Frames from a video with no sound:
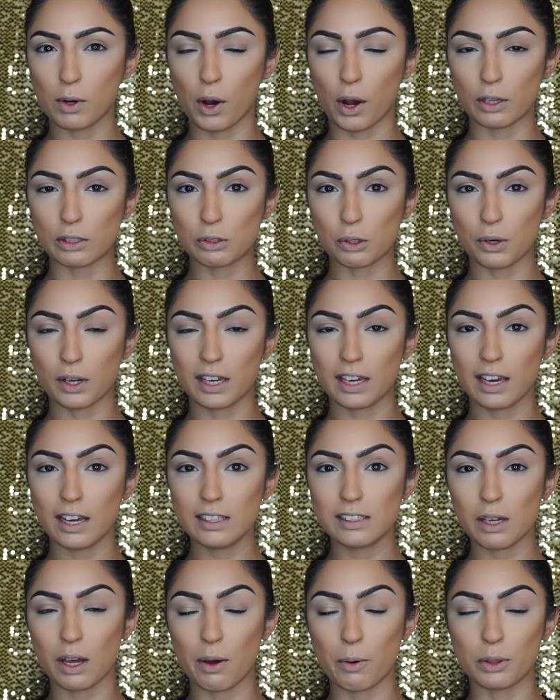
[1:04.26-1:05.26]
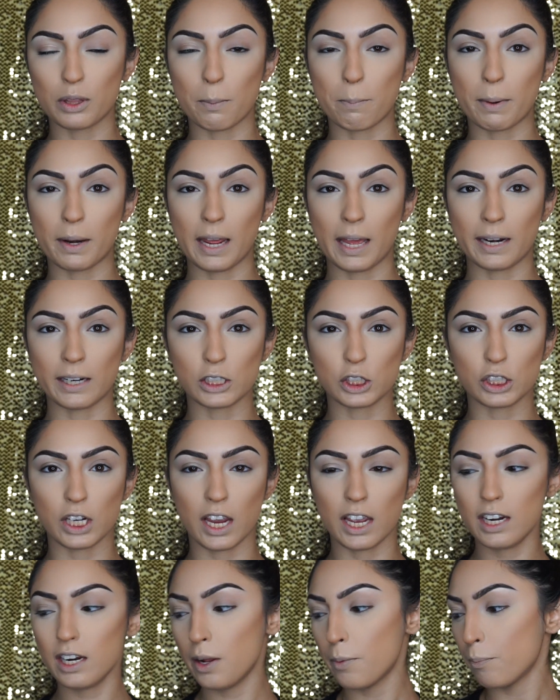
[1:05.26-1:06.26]
Contour Kit with the banana
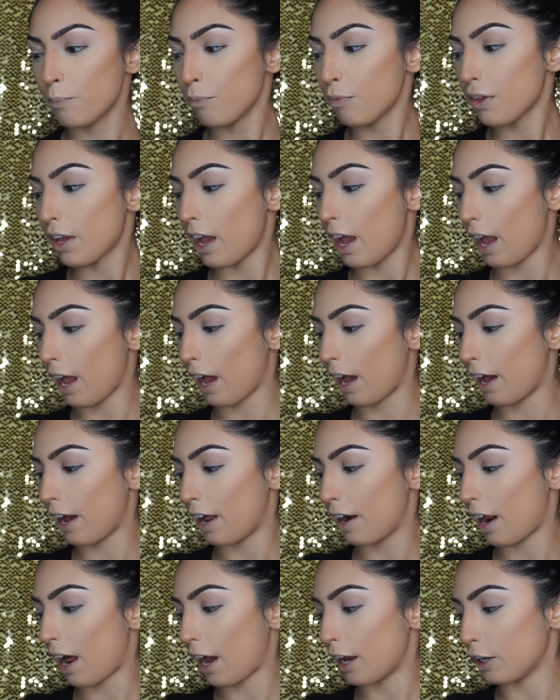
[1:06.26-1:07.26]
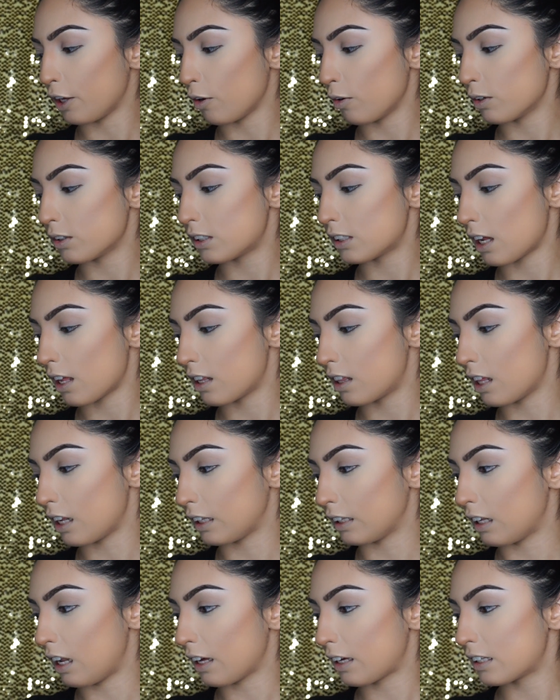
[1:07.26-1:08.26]
shade. And I used the
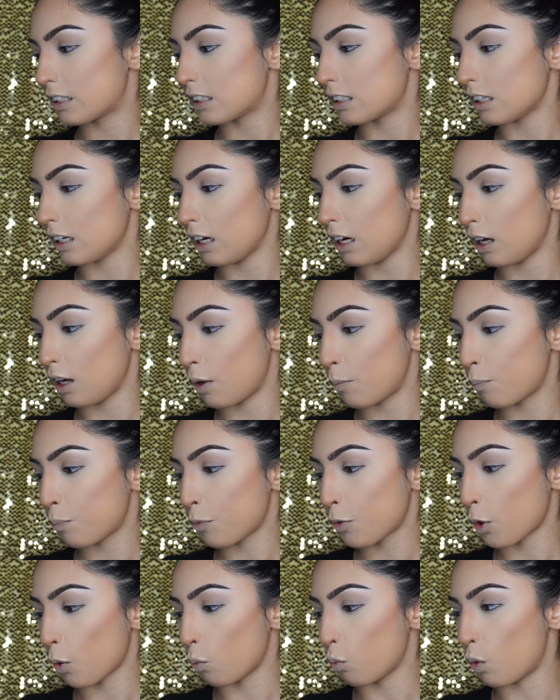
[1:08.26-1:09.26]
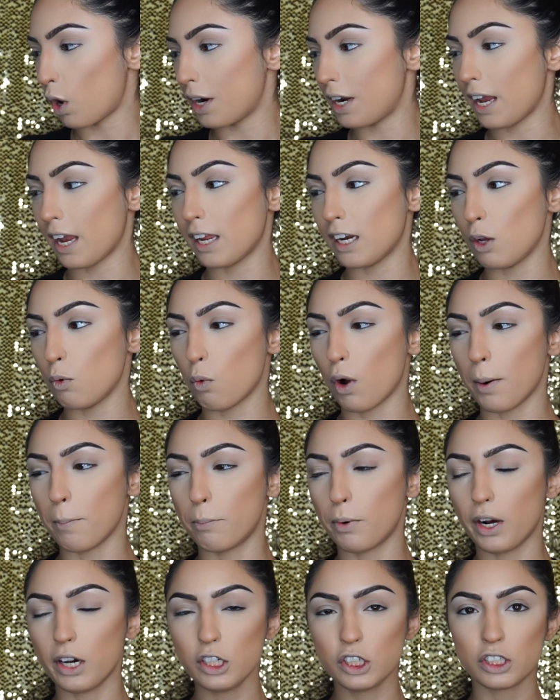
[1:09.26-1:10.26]
Luxie 181
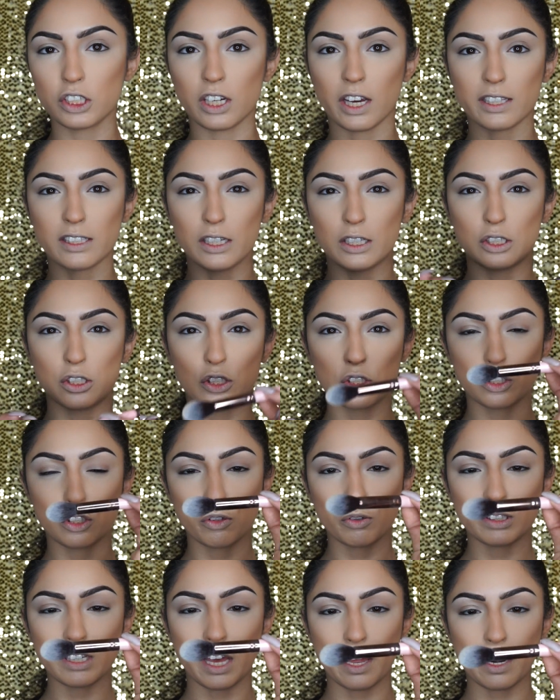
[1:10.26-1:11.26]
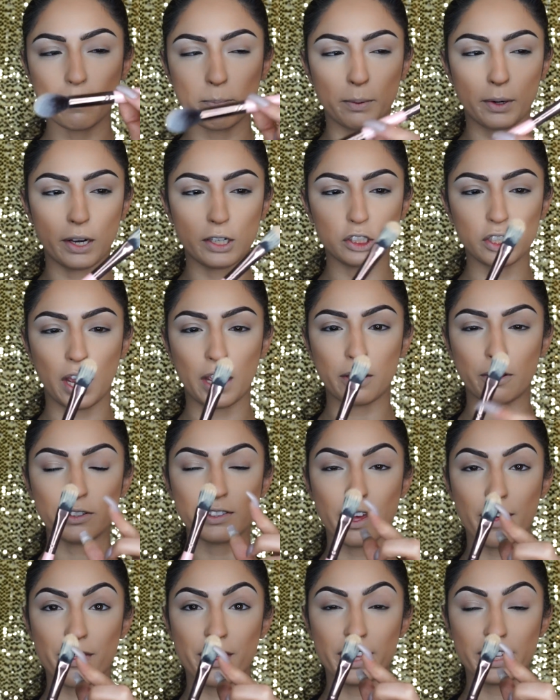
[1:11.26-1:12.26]
brush. It's a two-sided brush. I use
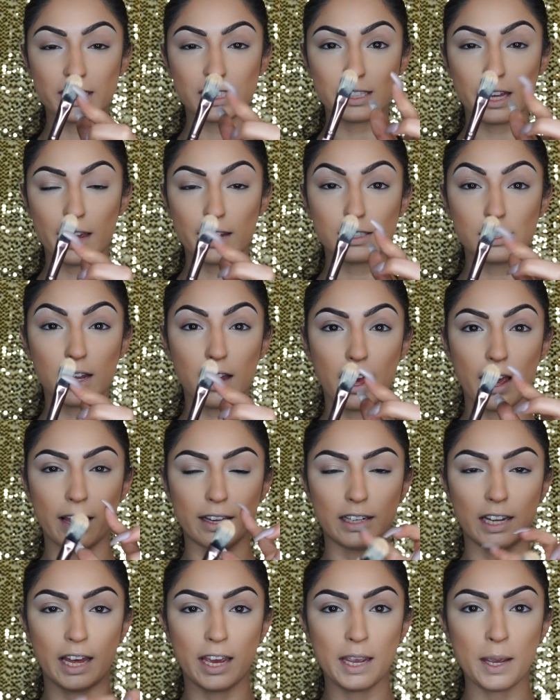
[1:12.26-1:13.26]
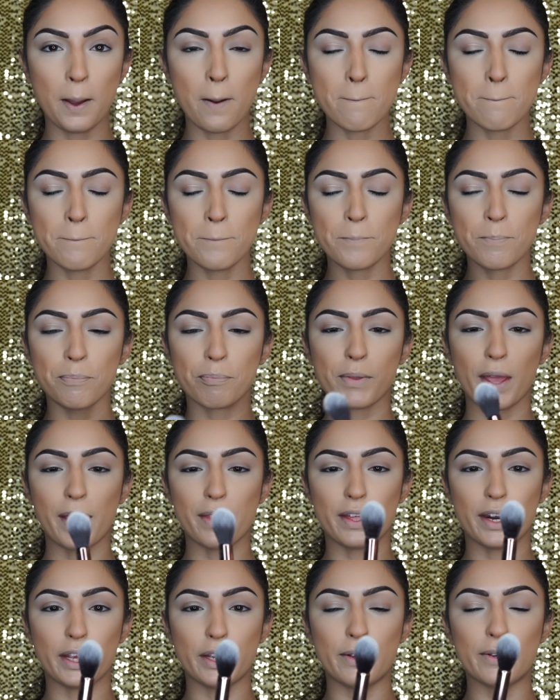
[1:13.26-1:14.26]
this side to highlight, and
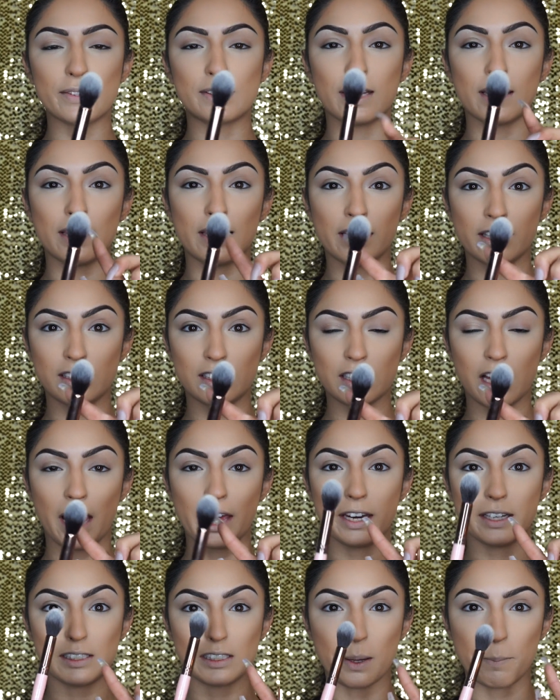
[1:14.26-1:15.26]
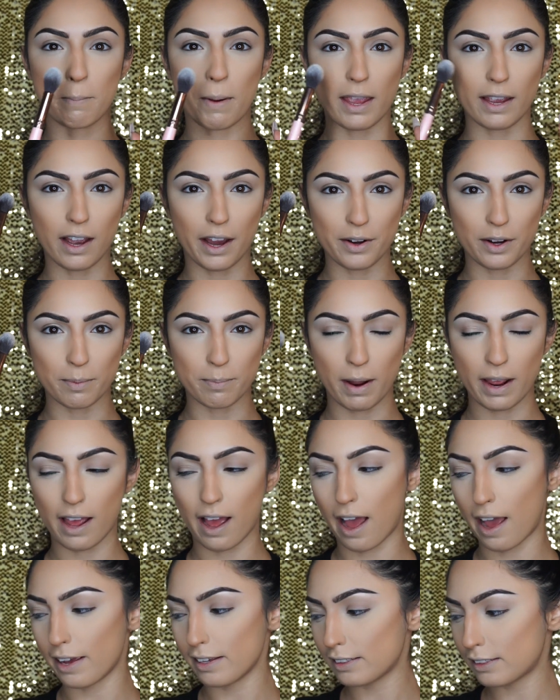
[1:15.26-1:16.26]
then I used this side to bake under my
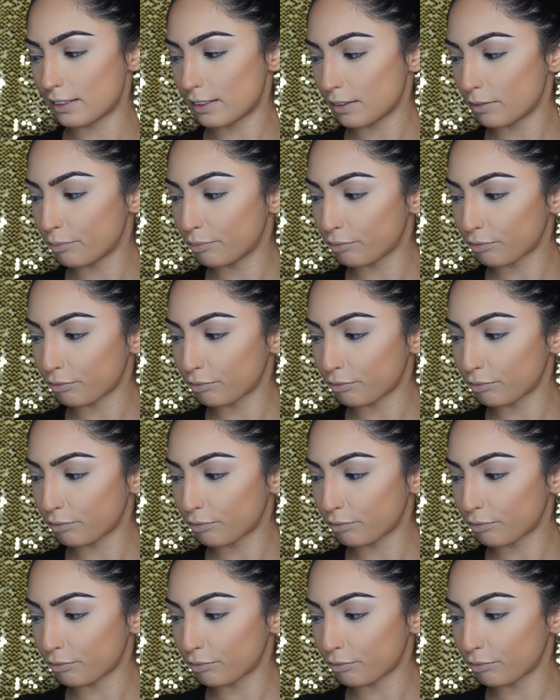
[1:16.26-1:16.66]
eyes.